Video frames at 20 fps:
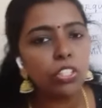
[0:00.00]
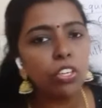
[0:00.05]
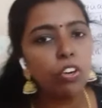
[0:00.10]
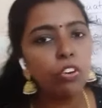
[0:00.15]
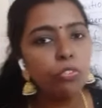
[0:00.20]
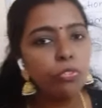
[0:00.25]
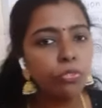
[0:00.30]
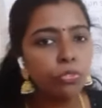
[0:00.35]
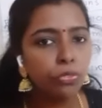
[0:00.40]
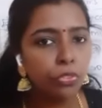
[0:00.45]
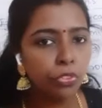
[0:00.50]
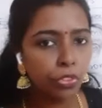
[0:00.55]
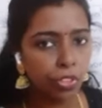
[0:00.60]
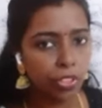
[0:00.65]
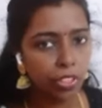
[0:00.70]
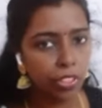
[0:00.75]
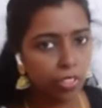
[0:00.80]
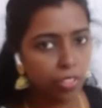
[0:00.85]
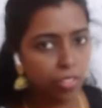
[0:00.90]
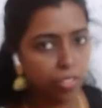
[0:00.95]
of
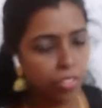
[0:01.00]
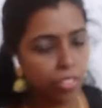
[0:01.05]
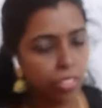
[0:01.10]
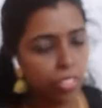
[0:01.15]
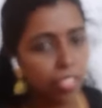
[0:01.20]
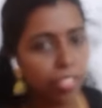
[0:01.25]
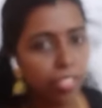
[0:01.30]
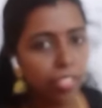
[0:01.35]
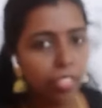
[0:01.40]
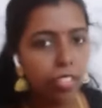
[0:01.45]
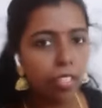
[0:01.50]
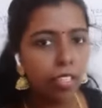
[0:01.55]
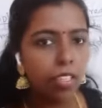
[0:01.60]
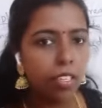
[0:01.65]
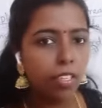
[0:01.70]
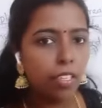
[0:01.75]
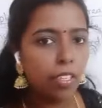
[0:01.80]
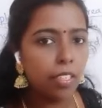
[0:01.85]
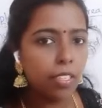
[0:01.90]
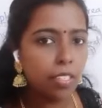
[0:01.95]
food
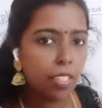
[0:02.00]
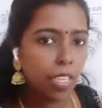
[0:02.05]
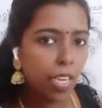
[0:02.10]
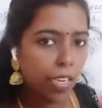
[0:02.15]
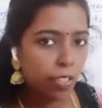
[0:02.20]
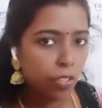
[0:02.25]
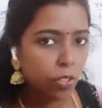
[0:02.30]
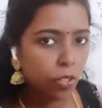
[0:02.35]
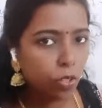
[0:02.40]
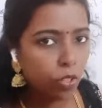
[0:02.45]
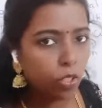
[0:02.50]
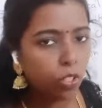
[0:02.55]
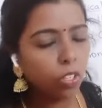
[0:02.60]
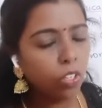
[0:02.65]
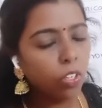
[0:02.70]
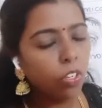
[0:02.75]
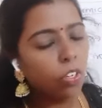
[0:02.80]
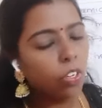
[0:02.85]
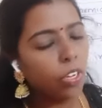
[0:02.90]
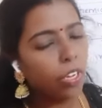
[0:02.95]
is also
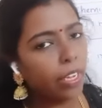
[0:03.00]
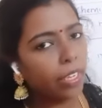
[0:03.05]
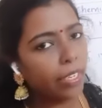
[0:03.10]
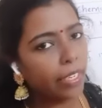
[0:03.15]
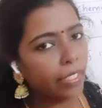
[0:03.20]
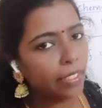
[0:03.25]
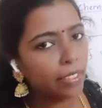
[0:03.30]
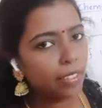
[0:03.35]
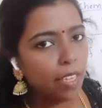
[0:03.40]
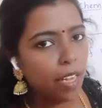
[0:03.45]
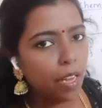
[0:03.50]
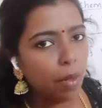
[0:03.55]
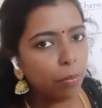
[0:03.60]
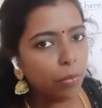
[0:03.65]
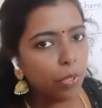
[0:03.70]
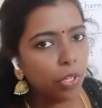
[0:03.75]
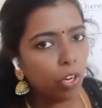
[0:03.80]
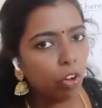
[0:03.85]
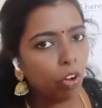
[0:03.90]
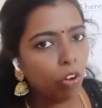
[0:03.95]
an
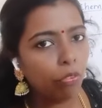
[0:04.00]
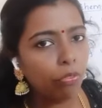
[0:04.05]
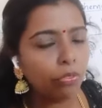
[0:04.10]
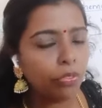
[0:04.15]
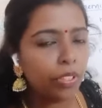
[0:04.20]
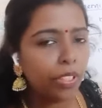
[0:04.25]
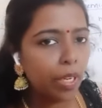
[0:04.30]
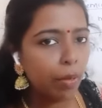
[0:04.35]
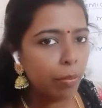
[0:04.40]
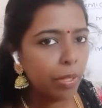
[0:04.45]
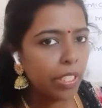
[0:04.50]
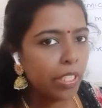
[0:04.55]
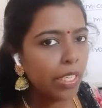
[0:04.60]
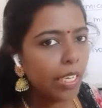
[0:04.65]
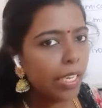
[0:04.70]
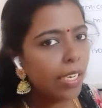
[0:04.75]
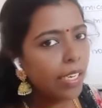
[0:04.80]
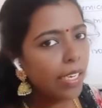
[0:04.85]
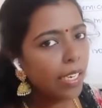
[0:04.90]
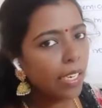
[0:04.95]
example of
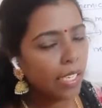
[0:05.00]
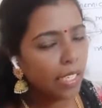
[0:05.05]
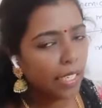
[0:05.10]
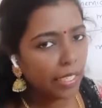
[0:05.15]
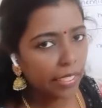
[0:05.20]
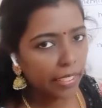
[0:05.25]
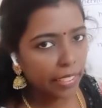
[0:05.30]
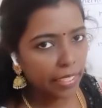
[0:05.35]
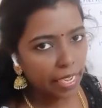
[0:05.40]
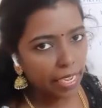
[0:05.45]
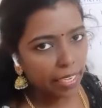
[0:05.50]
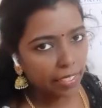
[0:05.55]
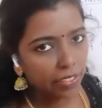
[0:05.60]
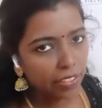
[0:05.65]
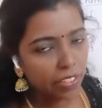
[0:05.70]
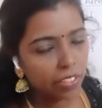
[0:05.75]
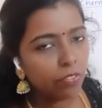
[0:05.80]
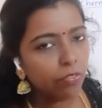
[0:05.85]
chemical reaction.